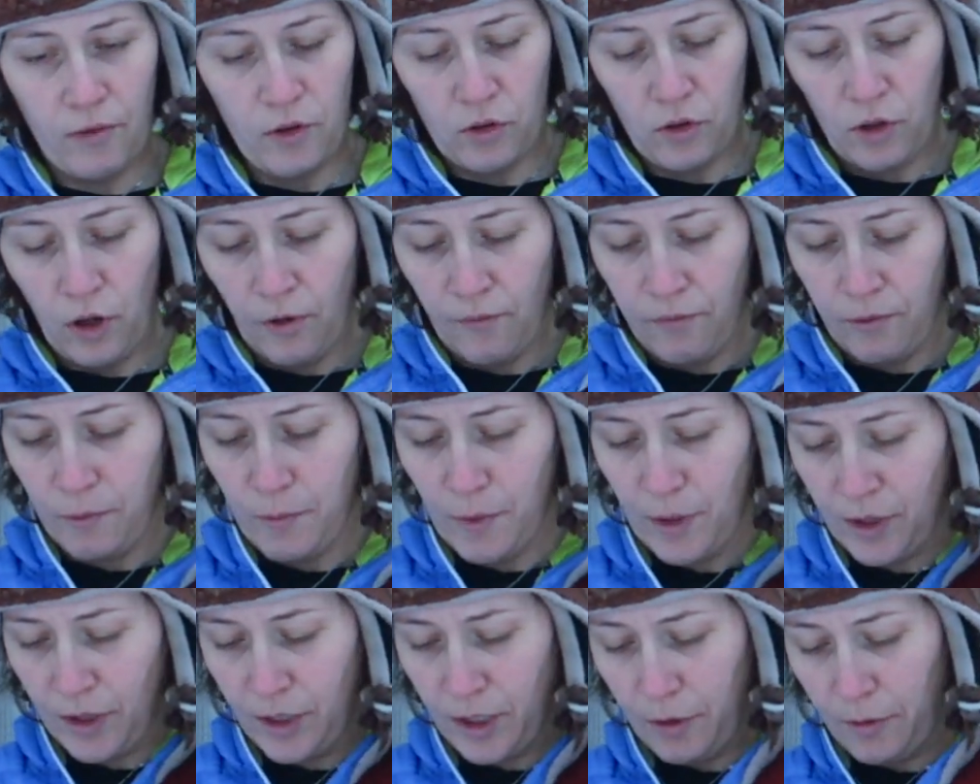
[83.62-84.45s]
of you not
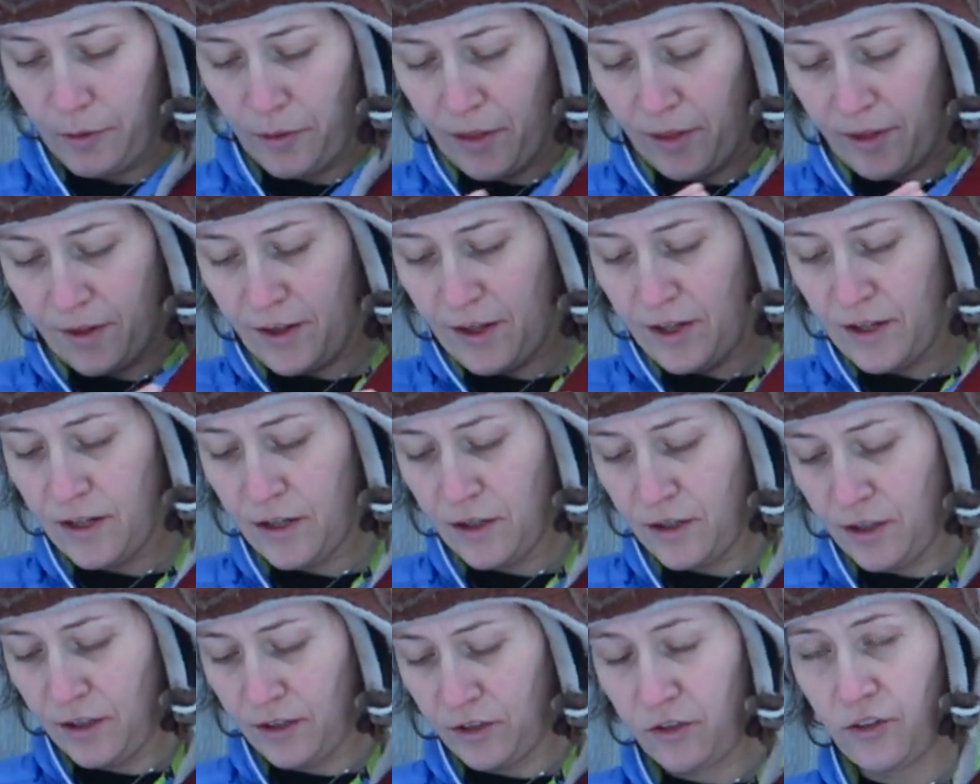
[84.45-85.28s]
familiar with
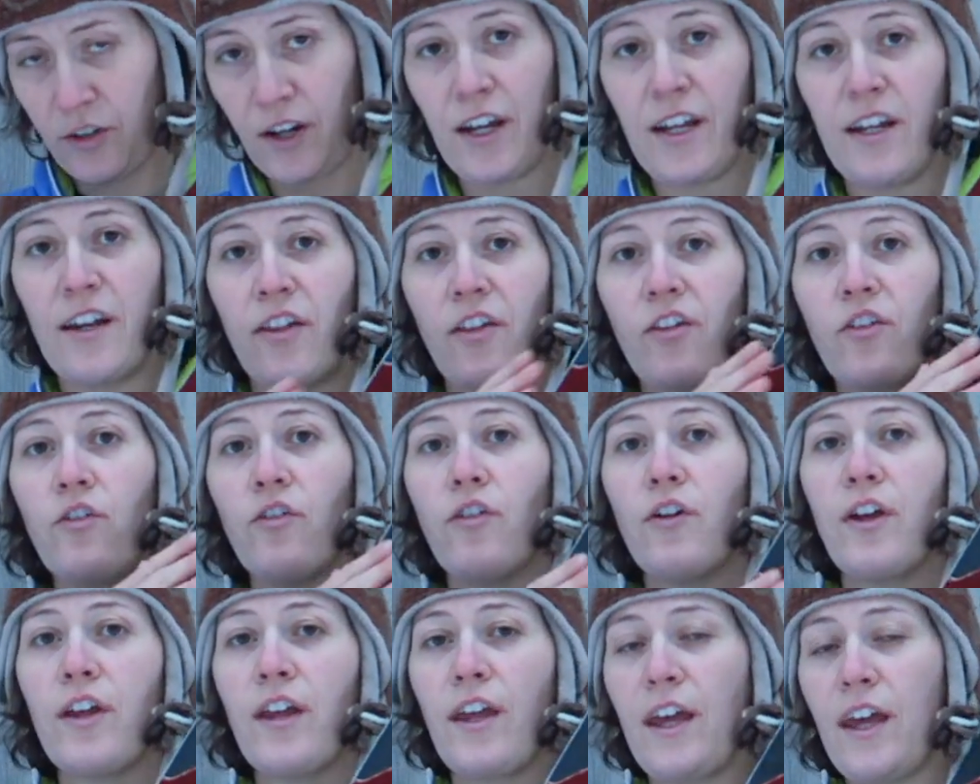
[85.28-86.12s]
skin, the grain is
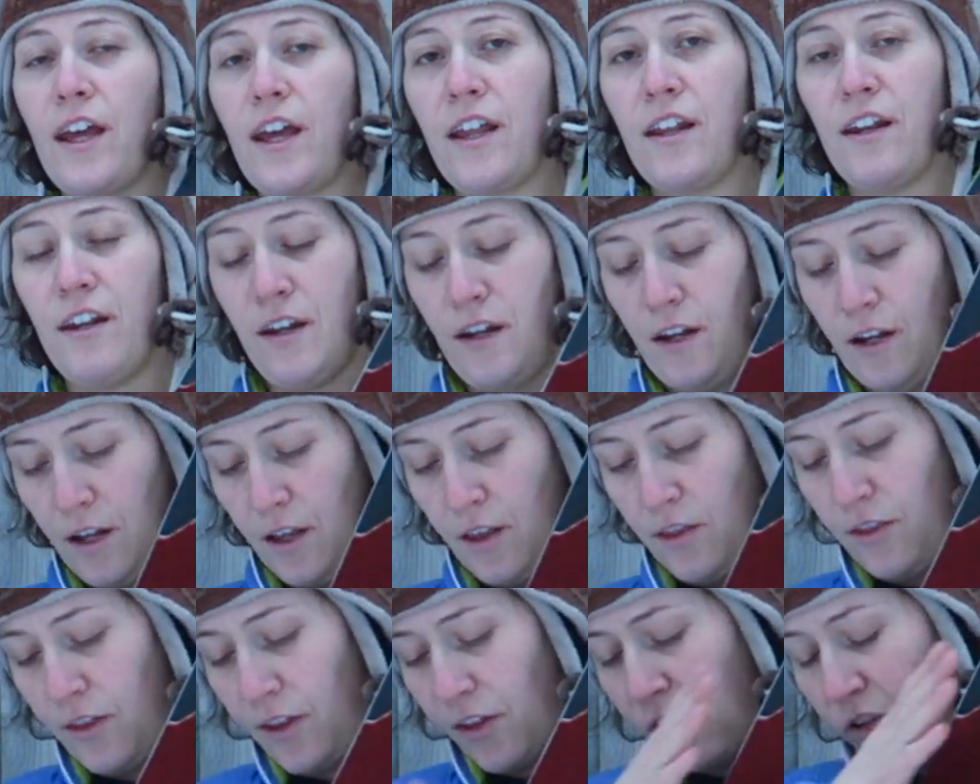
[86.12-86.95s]
going in
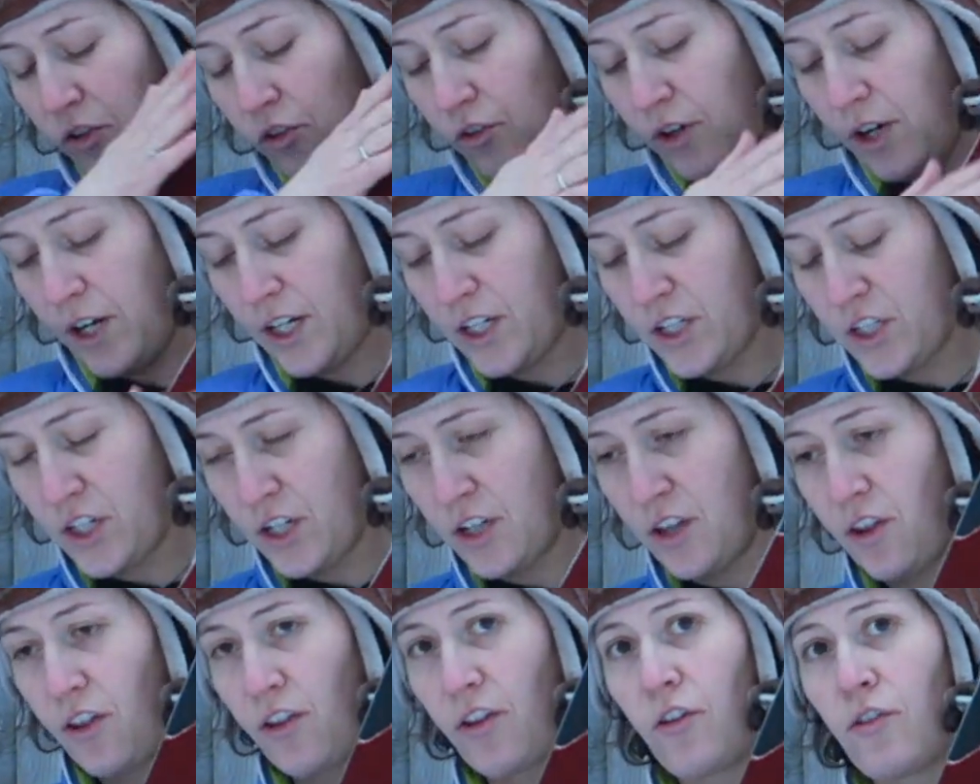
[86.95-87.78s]
this
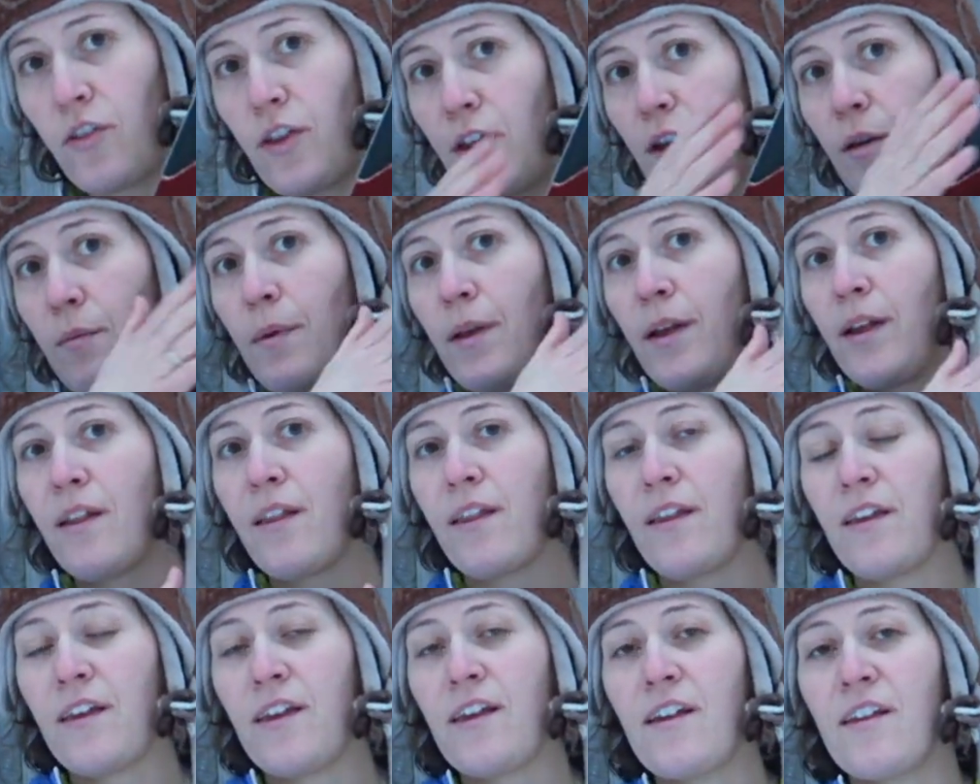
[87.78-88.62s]
direction so that it
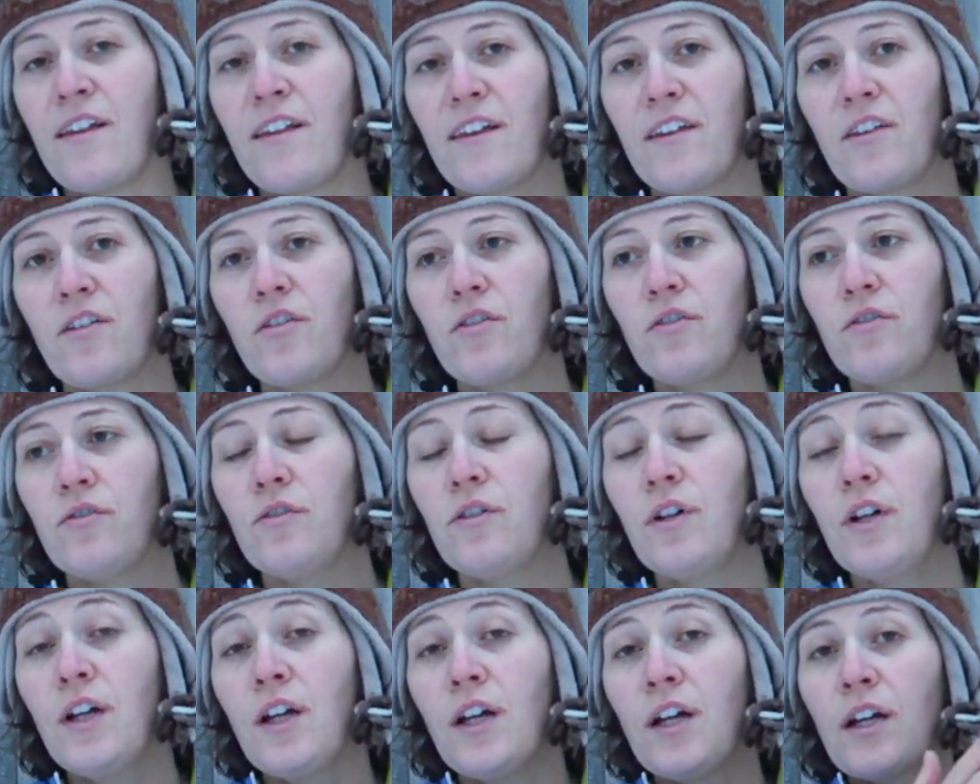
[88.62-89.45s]
makes it easy to
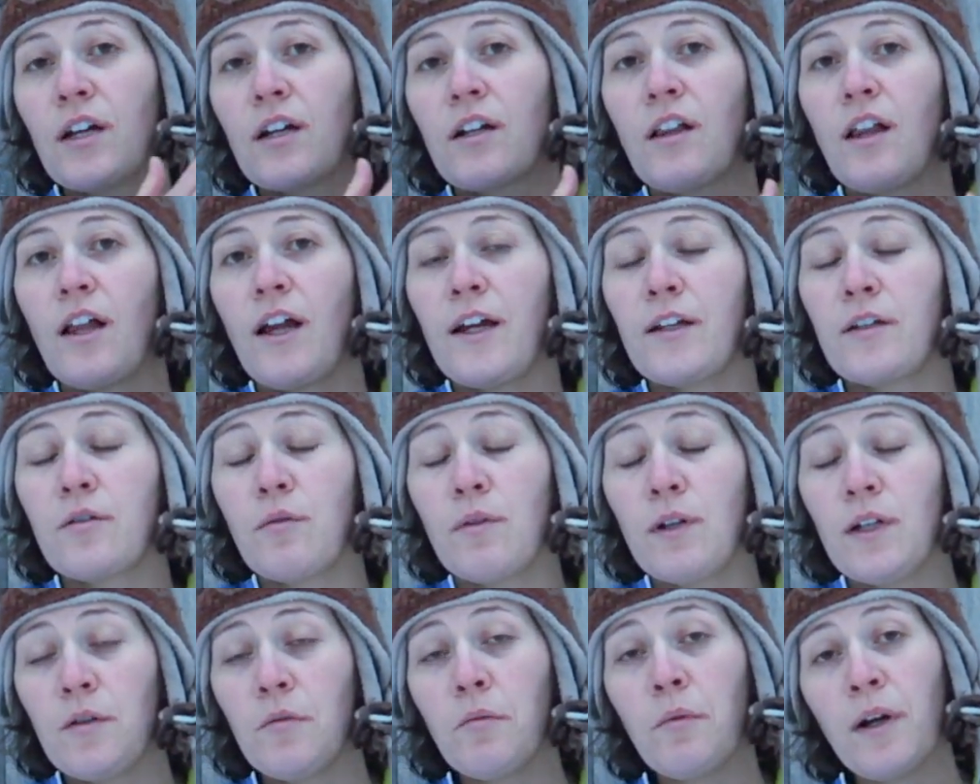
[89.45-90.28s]
glide
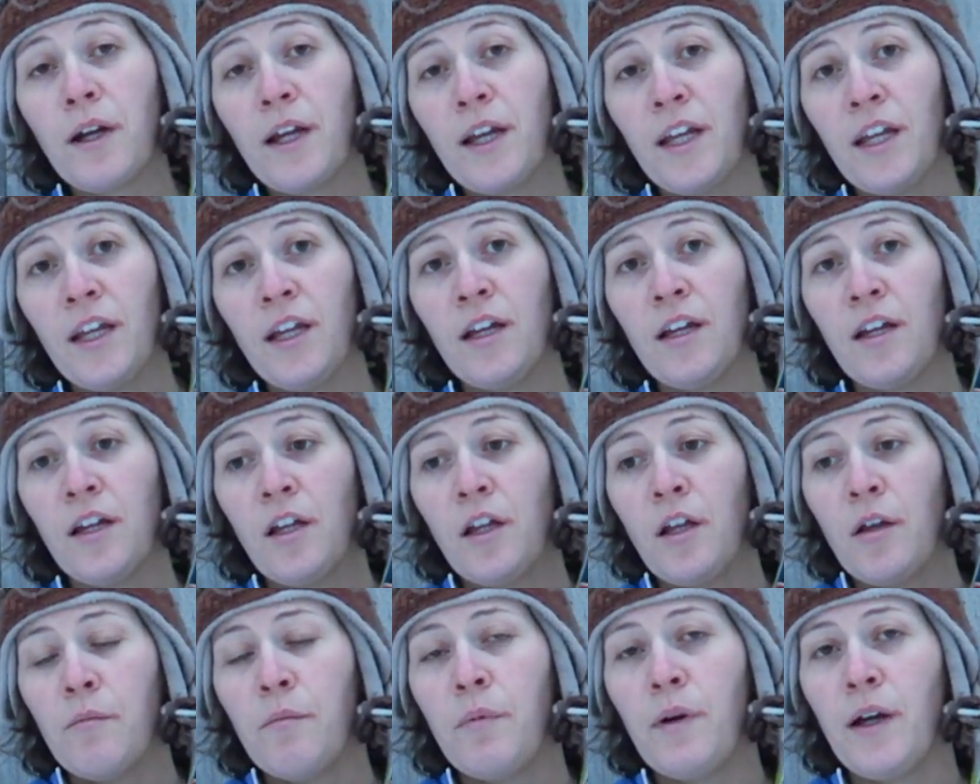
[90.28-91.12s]
one way
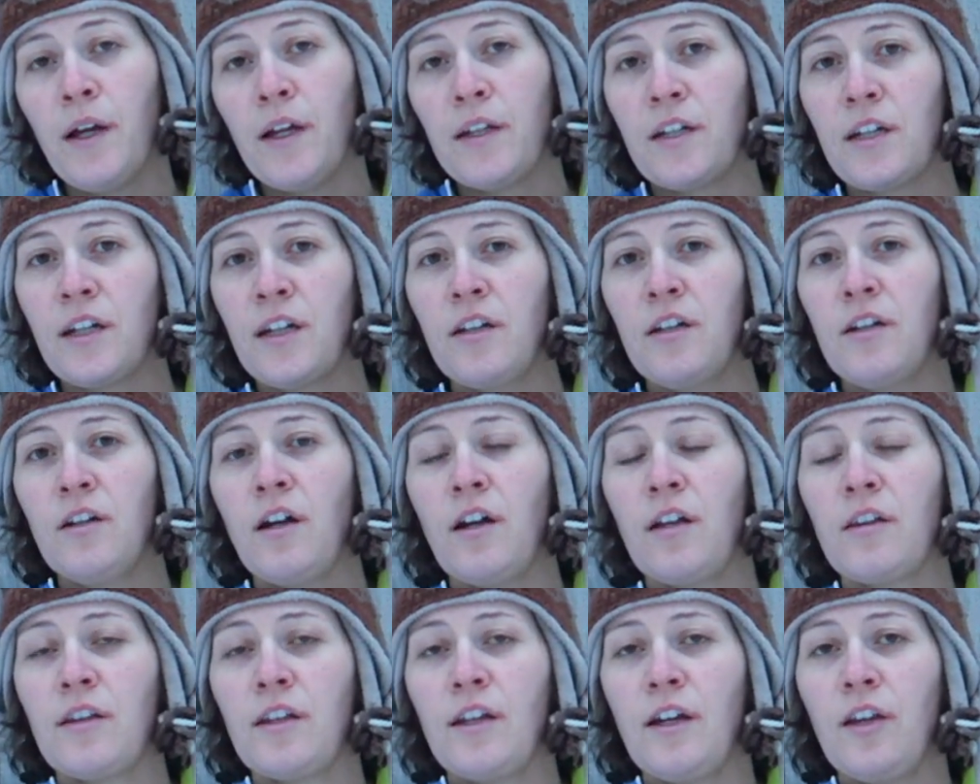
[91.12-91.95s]
but
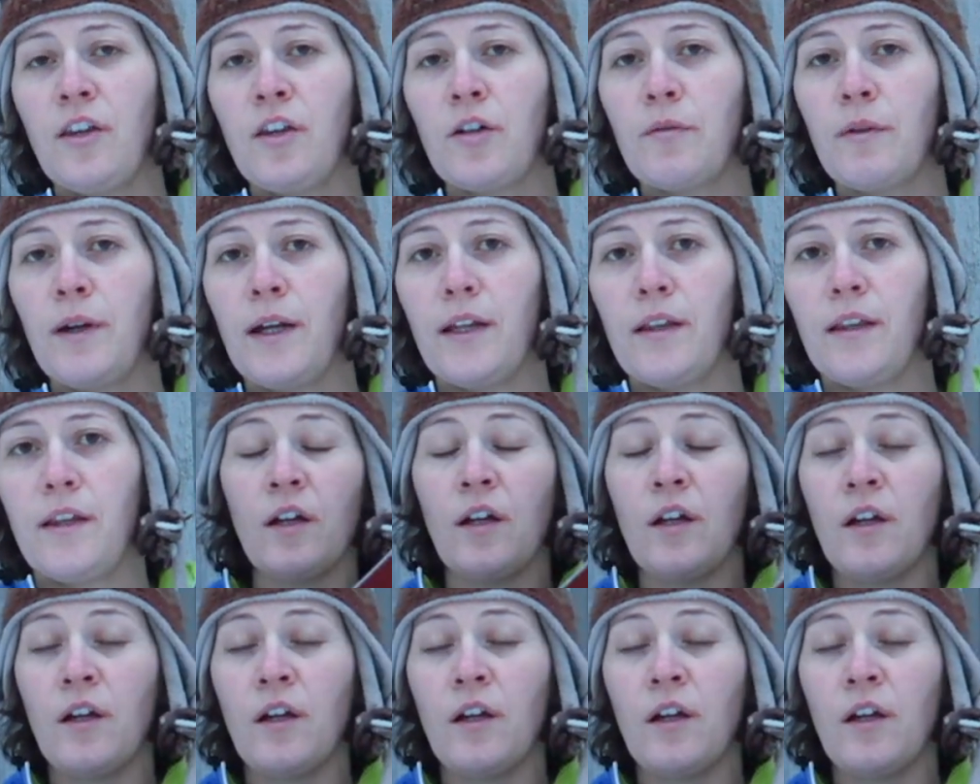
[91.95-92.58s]
not the other way.